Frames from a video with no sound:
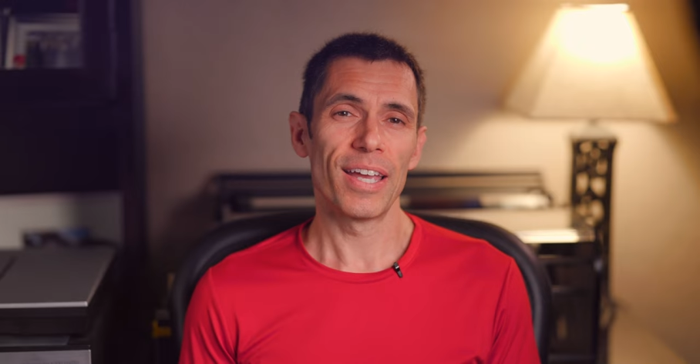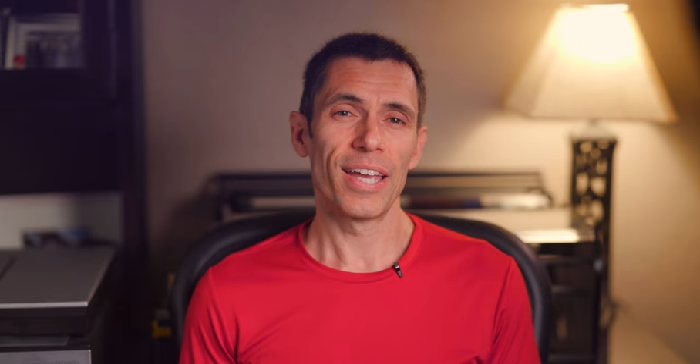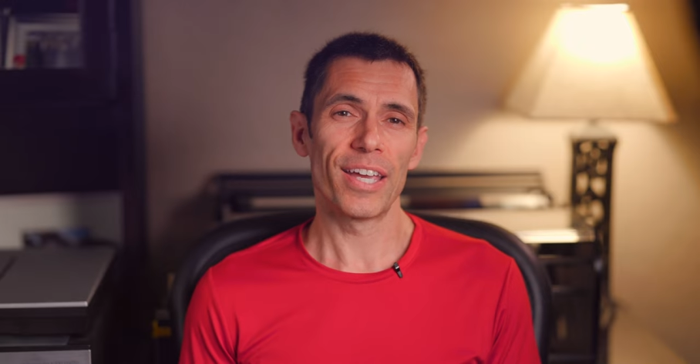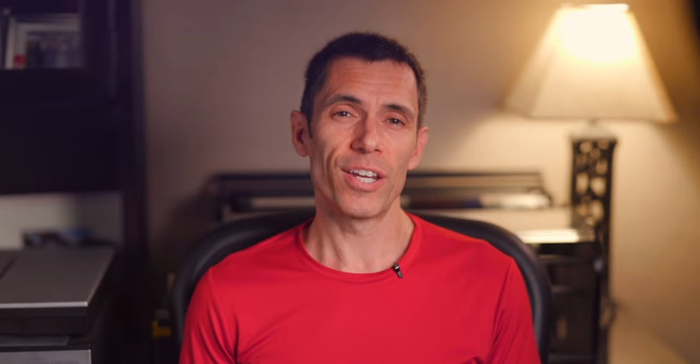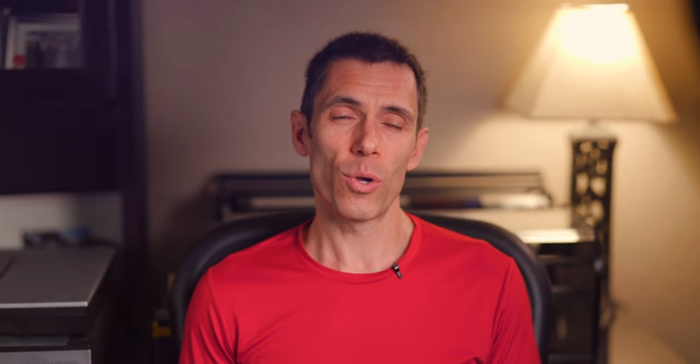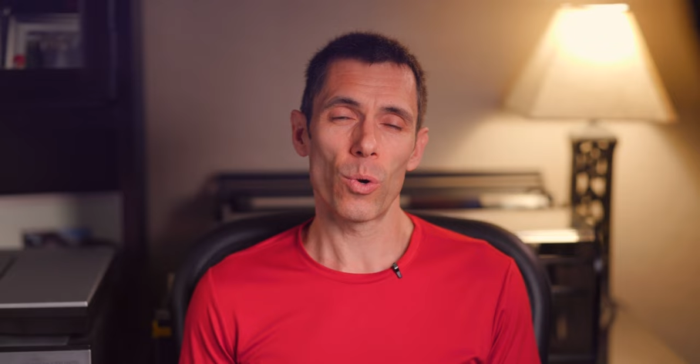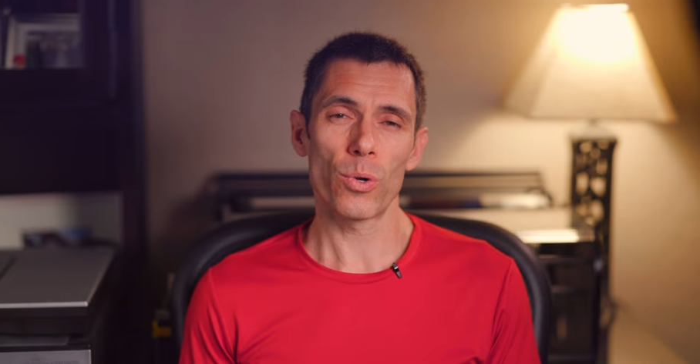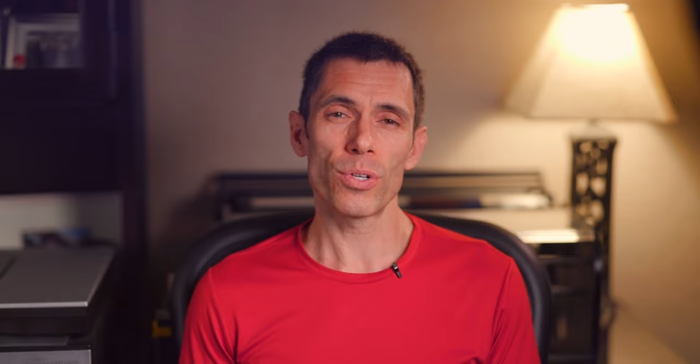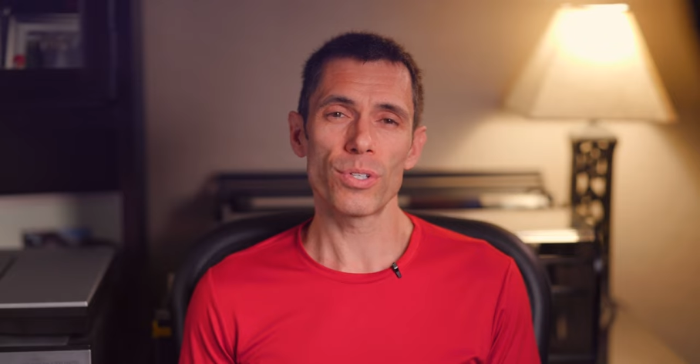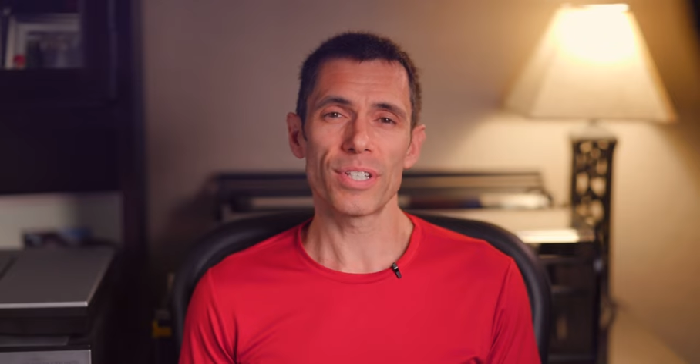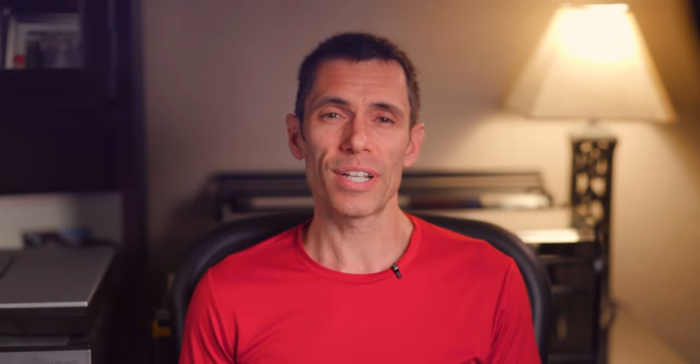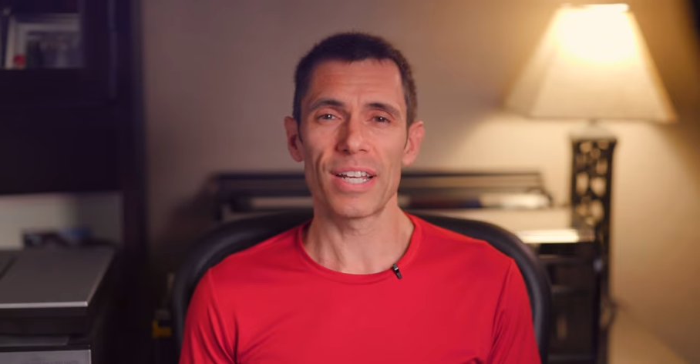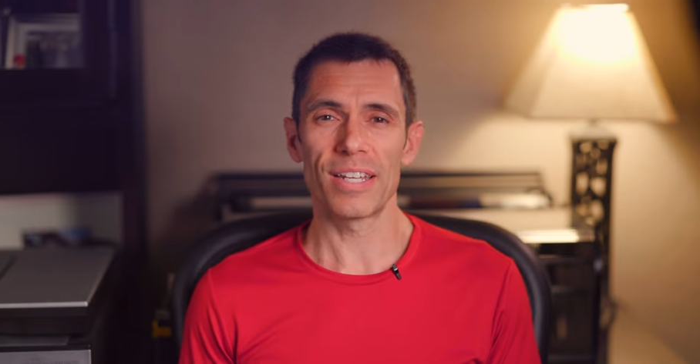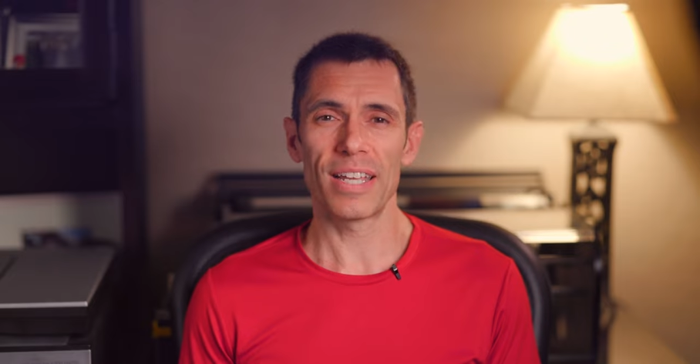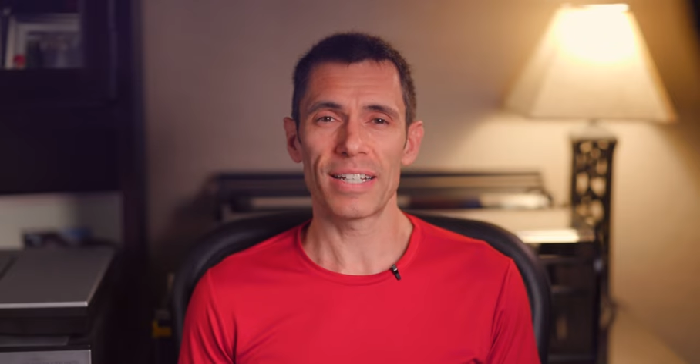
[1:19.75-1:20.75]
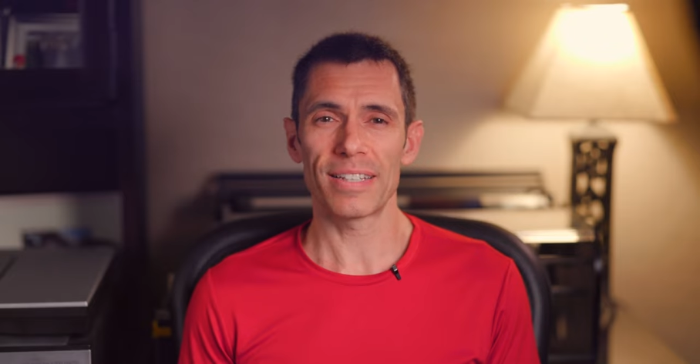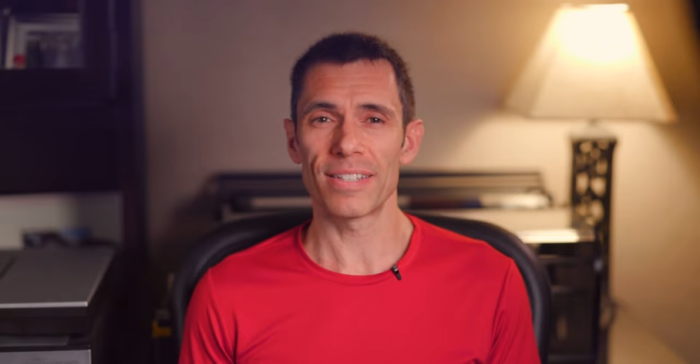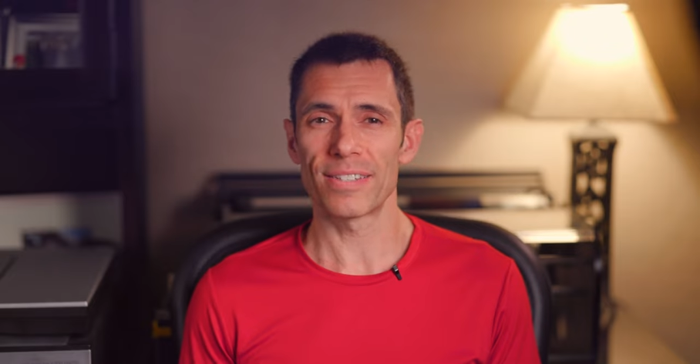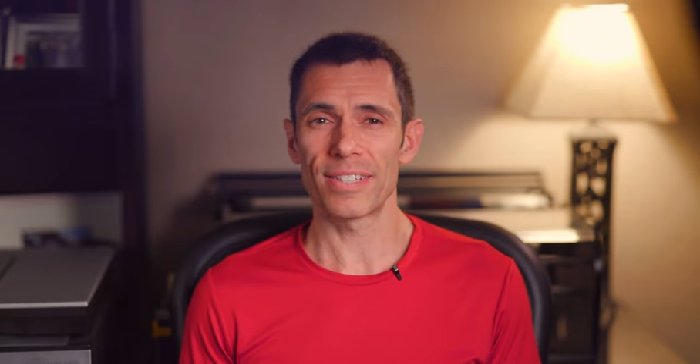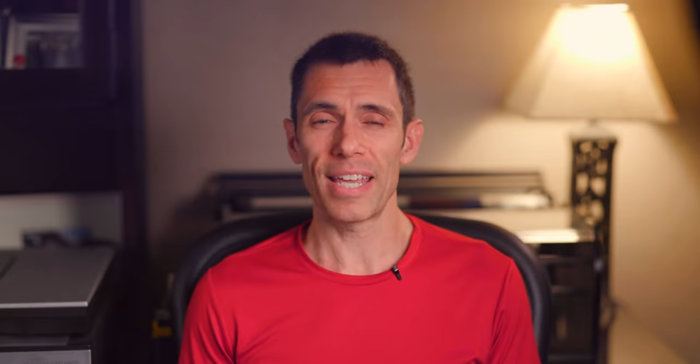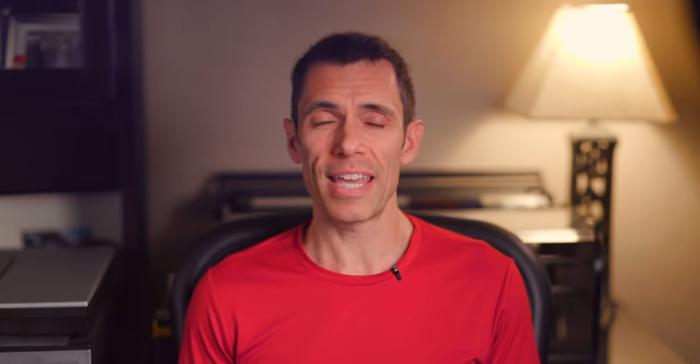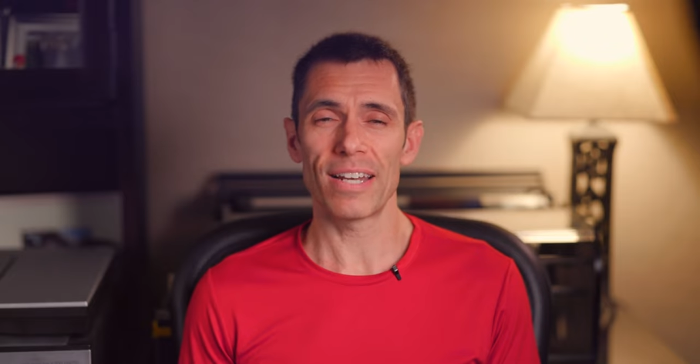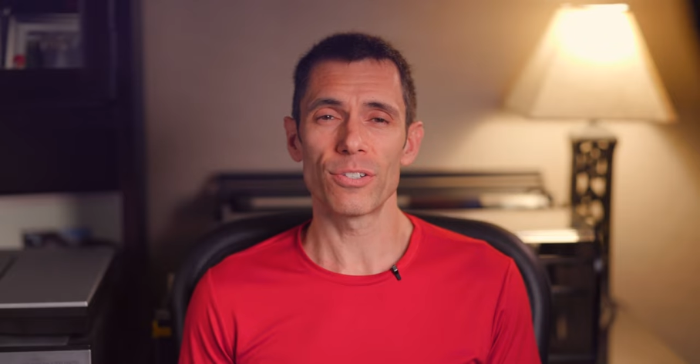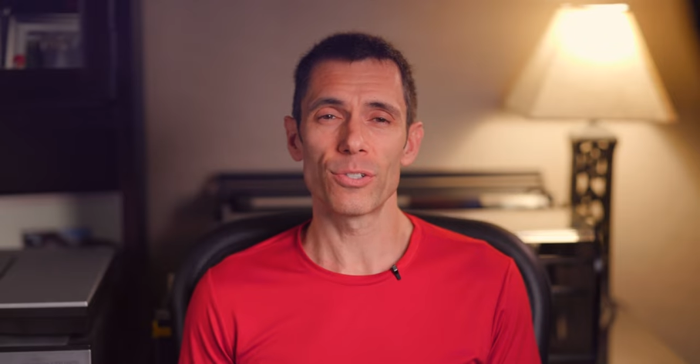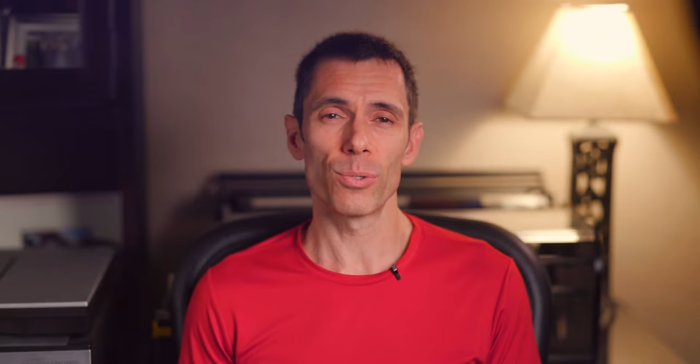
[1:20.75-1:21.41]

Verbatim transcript: In order to connect the scanner